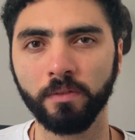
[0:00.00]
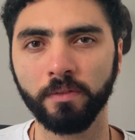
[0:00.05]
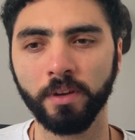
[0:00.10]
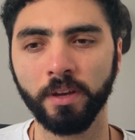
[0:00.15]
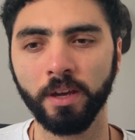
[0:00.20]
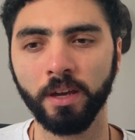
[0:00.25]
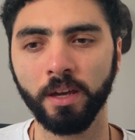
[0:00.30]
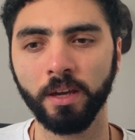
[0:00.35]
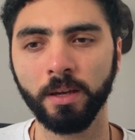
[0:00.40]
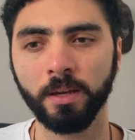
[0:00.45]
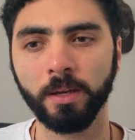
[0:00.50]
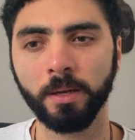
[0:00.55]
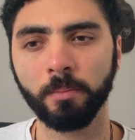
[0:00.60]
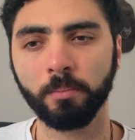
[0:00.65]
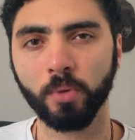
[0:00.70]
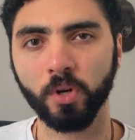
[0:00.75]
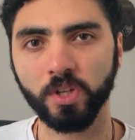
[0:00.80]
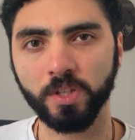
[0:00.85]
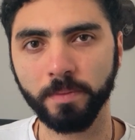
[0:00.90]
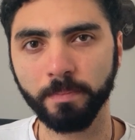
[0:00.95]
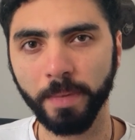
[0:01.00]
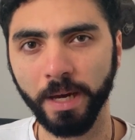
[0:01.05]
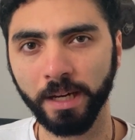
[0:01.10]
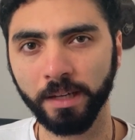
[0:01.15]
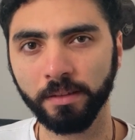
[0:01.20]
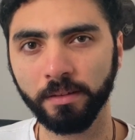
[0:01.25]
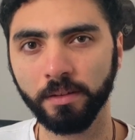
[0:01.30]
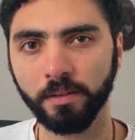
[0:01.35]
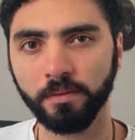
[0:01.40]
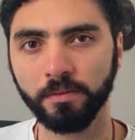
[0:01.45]
a
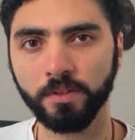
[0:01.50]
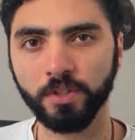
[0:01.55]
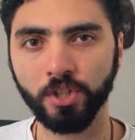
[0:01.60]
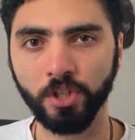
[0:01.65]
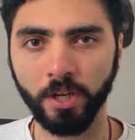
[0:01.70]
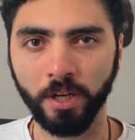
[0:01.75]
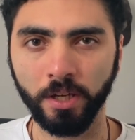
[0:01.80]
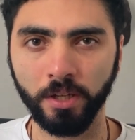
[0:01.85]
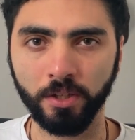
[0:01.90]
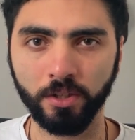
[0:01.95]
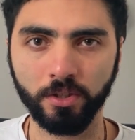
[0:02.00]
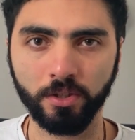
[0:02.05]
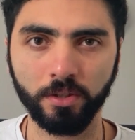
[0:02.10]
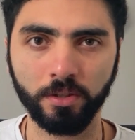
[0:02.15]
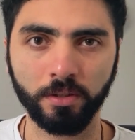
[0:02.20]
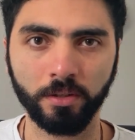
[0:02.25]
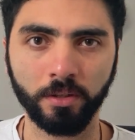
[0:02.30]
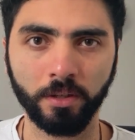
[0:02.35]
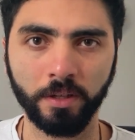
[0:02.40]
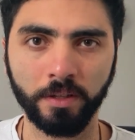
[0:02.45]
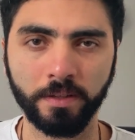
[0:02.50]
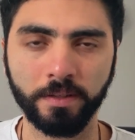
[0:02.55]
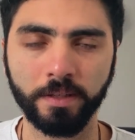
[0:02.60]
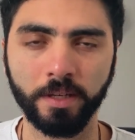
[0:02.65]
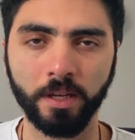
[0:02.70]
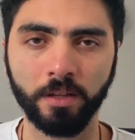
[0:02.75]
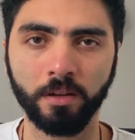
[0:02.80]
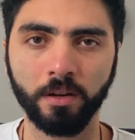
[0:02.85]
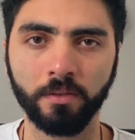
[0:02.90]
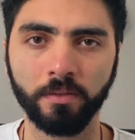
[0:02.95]
perspective change
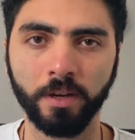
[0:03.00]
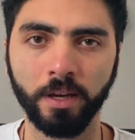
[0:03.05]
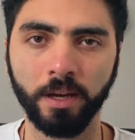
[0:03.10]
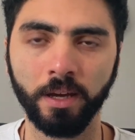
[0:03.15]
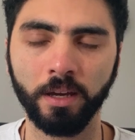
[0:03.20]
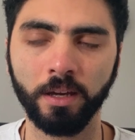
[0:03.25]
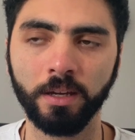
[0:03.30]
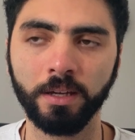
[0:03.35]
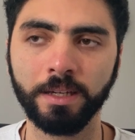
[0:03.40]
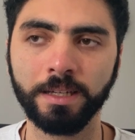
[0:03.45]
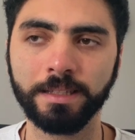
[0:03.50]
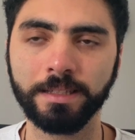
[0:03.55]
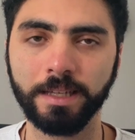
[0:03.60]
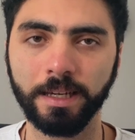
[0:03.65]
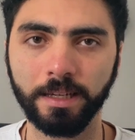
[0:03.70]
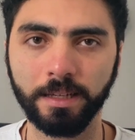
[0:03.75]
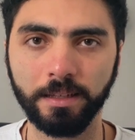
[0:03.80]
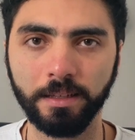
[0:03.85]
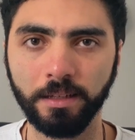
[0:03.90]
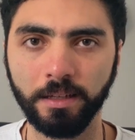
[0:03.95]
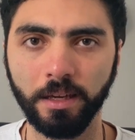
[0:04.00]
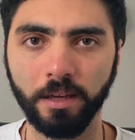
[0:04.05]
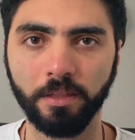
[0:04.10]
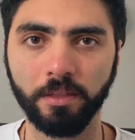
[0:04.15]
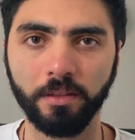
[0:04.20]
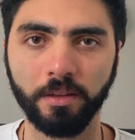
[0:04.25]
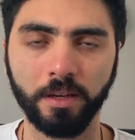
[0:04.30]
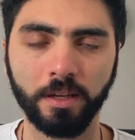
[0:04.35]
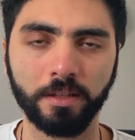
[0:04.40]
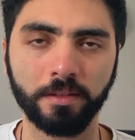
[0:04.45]
instead of a technique
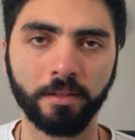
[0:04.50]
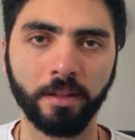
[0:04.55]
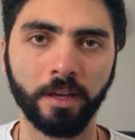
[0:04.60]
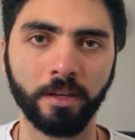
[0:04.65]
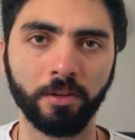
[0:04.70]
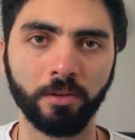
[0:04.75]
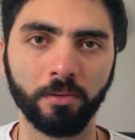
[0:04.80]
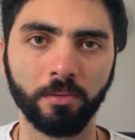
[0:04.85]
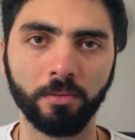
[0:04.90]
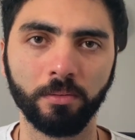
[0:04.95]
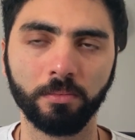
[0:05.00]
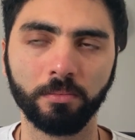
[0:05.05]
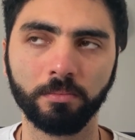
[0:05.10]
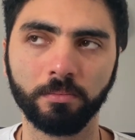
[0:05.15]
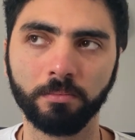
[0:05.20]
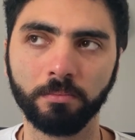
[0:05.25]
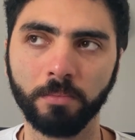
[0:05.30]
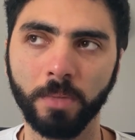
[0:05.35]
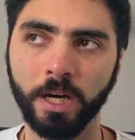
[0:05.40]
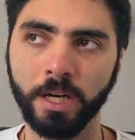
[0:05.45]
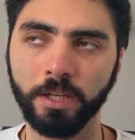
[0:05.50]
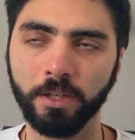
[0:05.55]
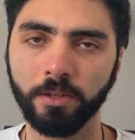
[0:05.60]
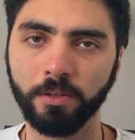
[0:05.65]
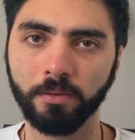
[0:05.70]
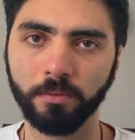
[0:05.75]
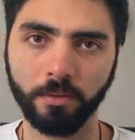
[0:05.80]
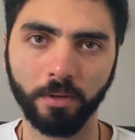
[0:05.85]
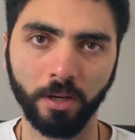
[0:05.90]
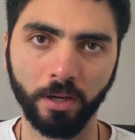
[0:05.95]
thing that you might
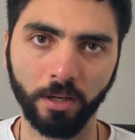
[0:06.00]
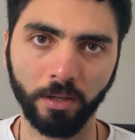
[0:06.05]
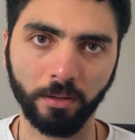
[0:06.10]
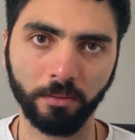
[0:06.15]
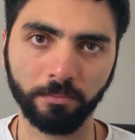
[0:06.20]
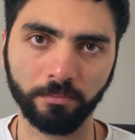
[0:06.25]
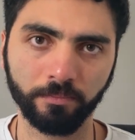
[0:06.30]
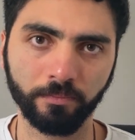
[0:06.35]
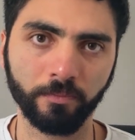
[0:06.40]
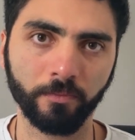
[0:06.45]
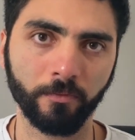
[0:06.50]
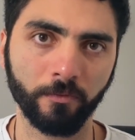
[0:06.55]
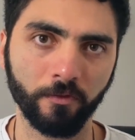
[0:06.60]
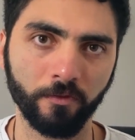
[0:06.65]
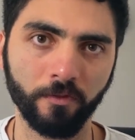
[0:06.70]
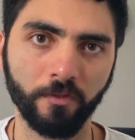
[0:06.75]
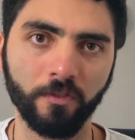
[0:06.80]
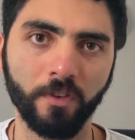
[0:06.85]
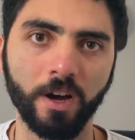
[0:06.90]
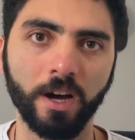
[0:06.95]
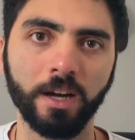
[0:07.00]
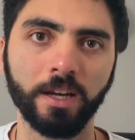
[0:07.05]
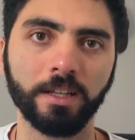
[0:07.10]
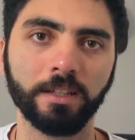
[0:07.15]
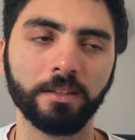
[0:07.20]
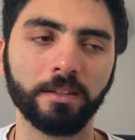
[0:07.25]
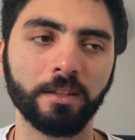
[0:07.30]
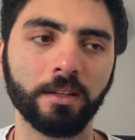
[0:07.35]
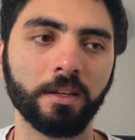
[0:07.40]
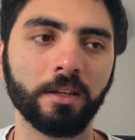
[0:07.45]

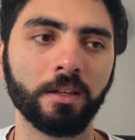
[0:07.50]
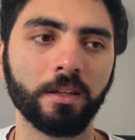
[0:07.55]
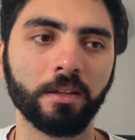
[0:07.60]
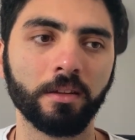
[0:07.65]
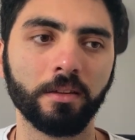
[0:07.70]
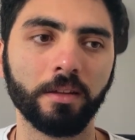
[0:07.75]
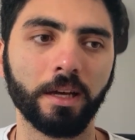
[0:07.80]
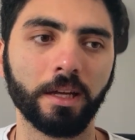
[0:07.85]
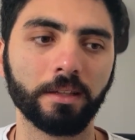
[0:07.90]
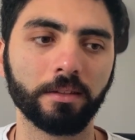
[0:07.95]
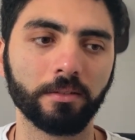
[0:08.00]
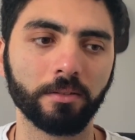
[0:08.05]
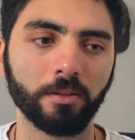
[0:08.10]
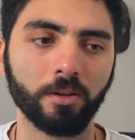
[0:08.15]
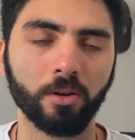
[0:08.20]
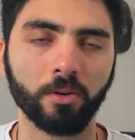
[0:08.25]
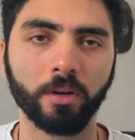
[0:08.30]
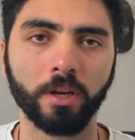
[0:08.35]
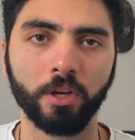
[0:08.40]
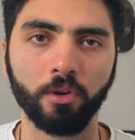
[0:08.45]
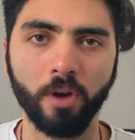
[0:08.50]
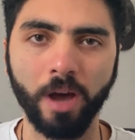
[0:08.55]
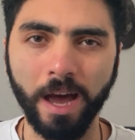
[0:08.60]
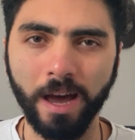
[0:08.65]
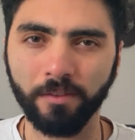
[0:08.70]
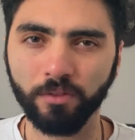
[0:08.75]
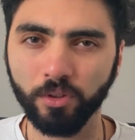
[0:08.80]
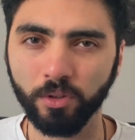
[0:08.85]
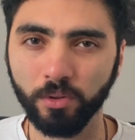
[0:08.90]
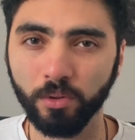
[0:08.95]
find that okay, you
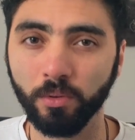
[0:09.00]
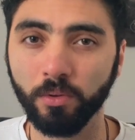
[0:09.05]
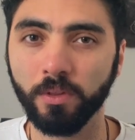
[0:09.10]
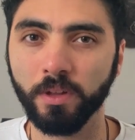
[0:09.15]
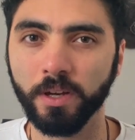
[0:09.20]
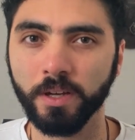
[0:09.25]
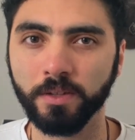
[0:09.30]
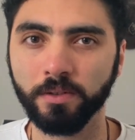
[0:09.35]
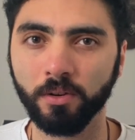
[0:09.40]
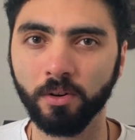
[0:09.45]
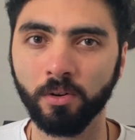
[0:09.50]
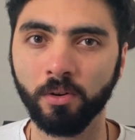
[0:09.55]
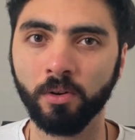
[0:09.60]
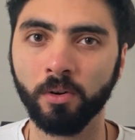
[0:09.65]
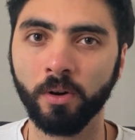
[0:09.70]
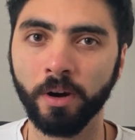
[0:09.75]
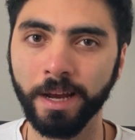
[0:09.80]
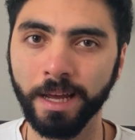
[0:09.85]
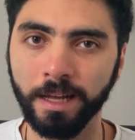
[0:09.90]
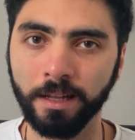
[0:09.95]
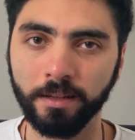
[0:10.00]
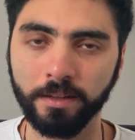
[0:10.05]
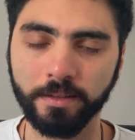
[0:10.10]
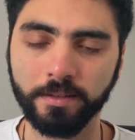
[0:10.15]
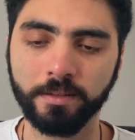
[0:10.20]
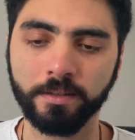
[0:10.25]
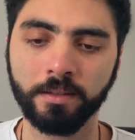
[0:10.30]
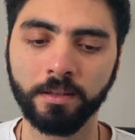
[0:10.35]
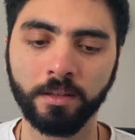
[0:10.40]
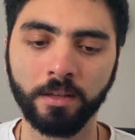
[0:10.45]
have to do this or
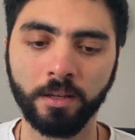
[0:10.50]
else.